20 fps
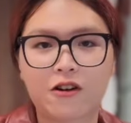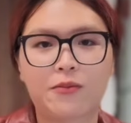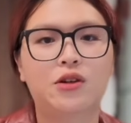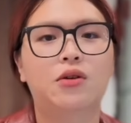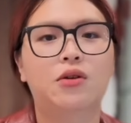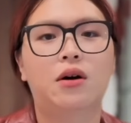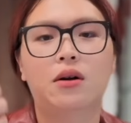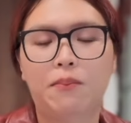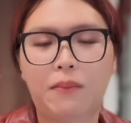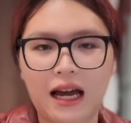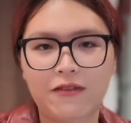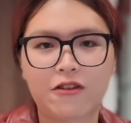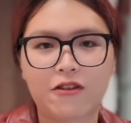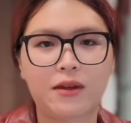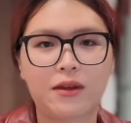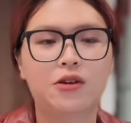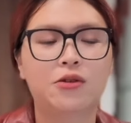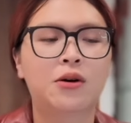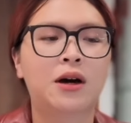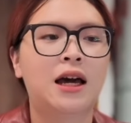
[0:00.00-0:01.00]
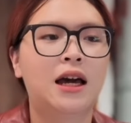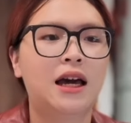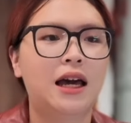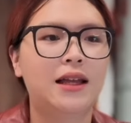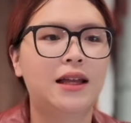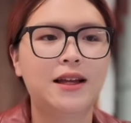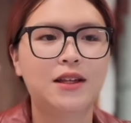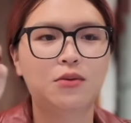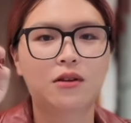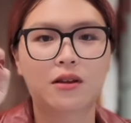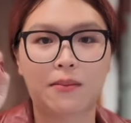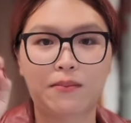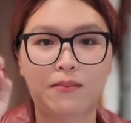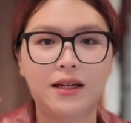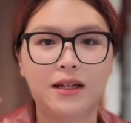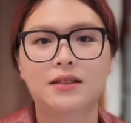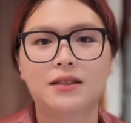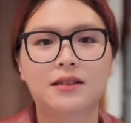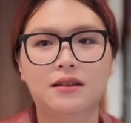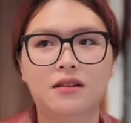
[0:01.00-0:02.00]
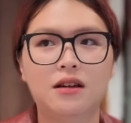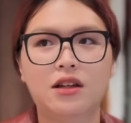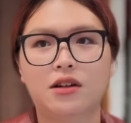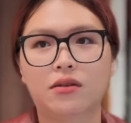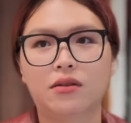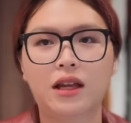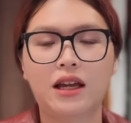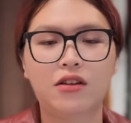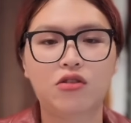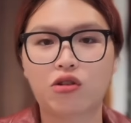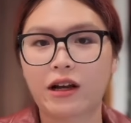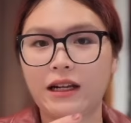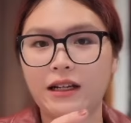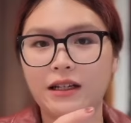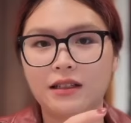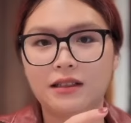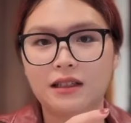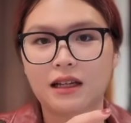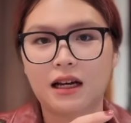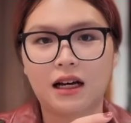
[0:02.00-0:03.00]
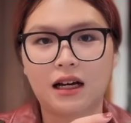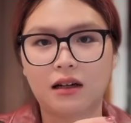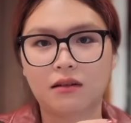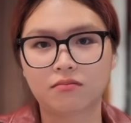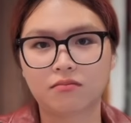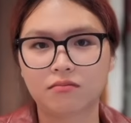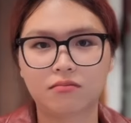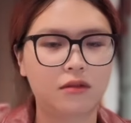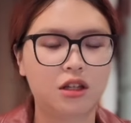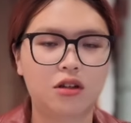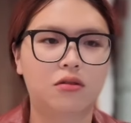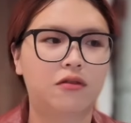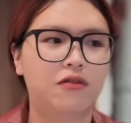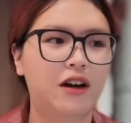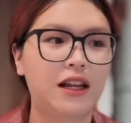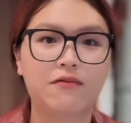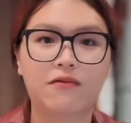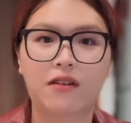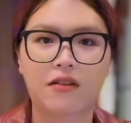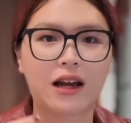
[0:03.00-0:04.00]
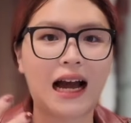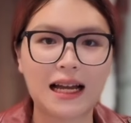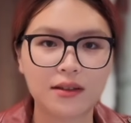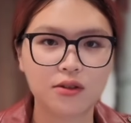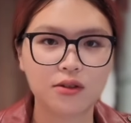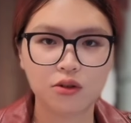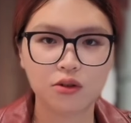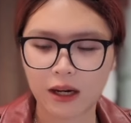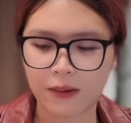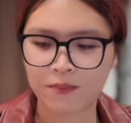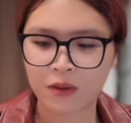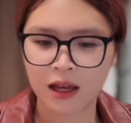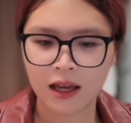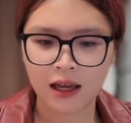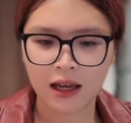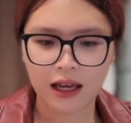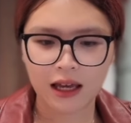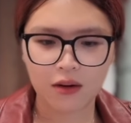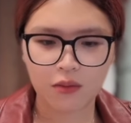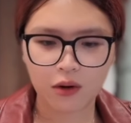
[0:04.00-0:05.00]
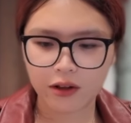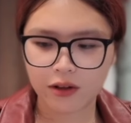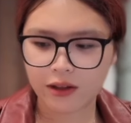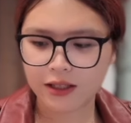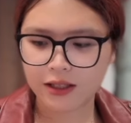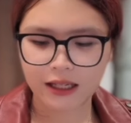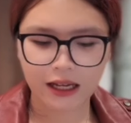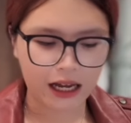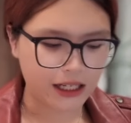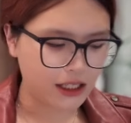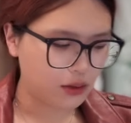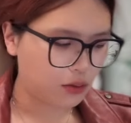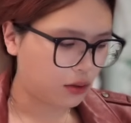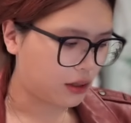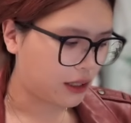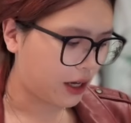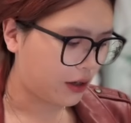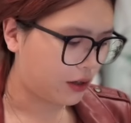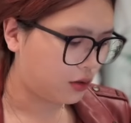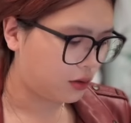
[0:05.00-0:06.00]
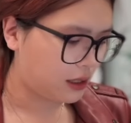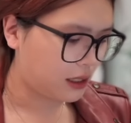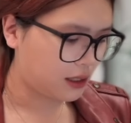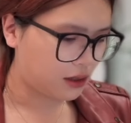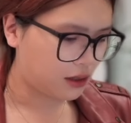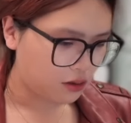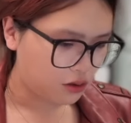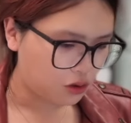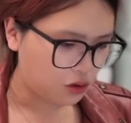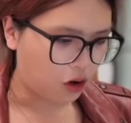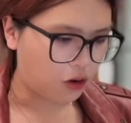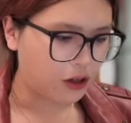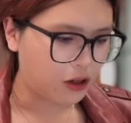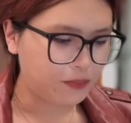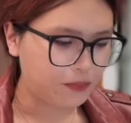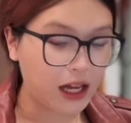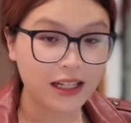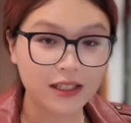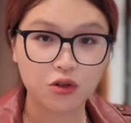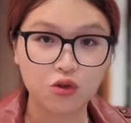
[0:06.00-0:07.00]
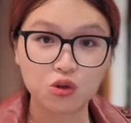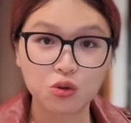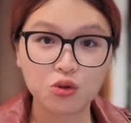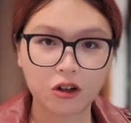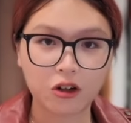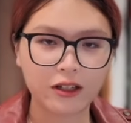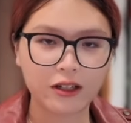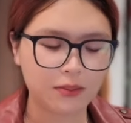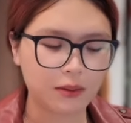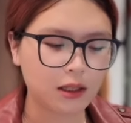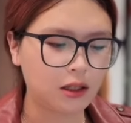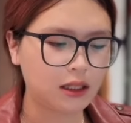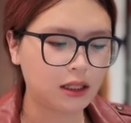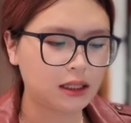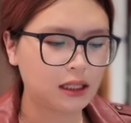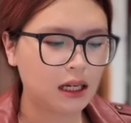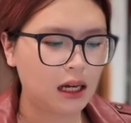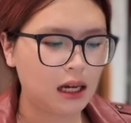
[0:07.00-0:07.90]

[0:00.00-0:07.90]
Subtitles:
from you, I want to buy from you? And that's one of the biggest, thing trainers, find it very hard to do it. And one of the things that I just want to tell you this story, and it's a true story, it's because